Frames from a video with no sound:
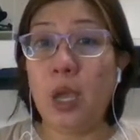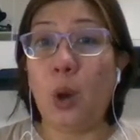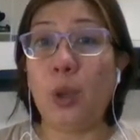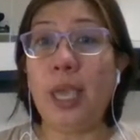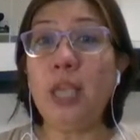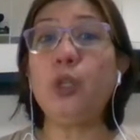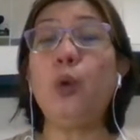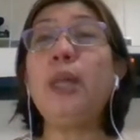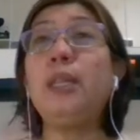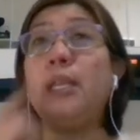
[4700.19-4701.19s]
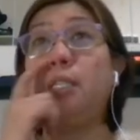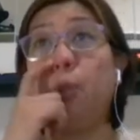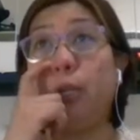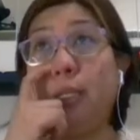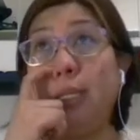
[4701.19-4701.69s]
Okay, so what is
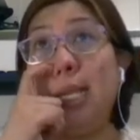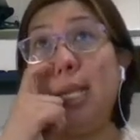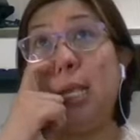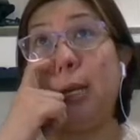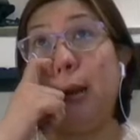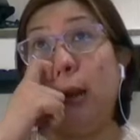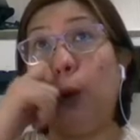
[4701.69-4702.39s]
your t here?